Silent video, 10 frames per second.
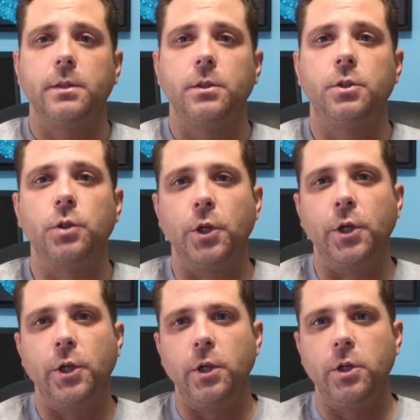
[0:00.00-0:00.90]
So
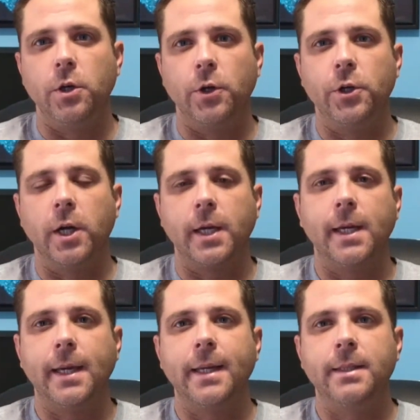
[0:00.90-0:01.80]
you're not going
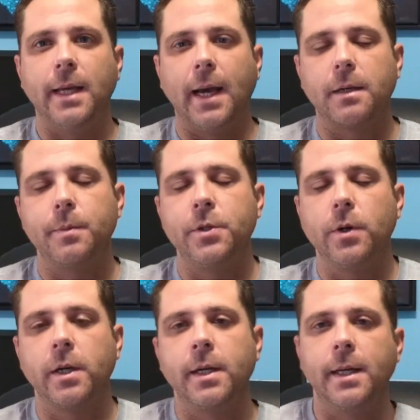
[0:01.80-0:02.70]
to get exact, but you
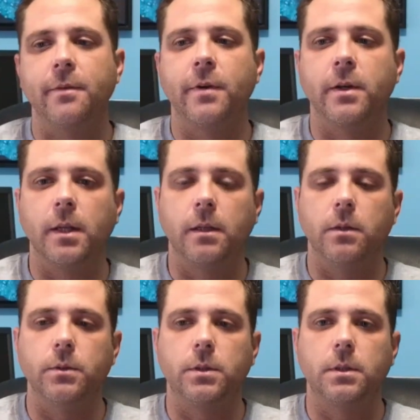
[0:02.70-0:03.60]
are going to get fairly
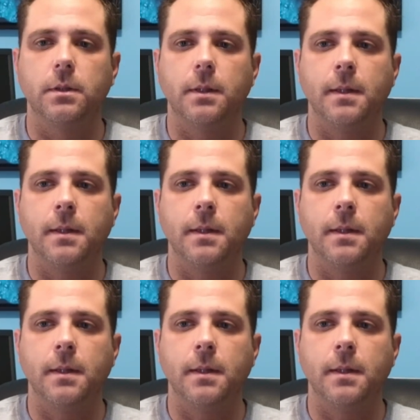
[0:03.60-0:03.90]
close.